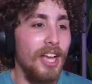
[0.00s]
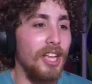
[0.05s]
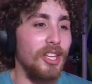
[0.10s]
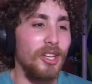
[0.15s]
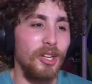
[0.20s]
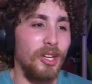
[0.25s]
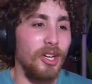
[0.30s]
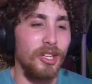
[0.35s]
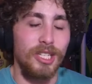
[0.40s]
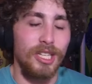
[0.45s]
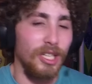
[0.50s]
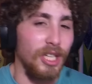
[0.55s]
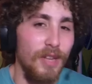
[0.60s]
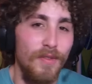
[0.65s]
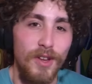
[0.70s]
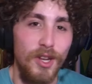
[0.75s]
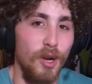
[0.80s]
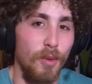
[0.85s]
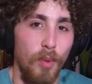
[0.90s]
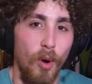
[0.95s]
because
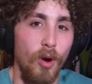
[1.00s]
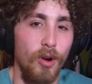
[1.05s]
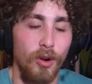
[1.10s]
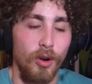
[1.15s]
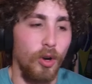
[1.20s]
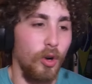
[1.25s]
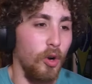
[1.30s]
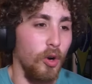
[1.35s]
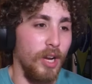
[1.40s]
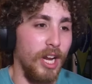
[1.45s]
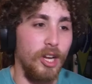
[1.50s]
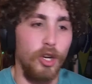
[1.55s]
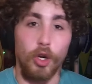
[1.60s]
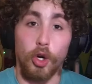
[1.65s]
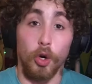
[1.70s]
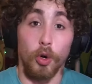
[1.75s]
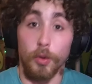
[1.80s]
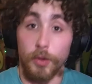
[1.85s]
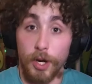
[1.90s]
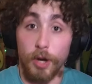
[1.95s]
leaving your partner could
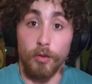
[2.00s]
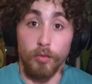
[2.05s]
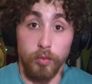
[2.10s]
incur their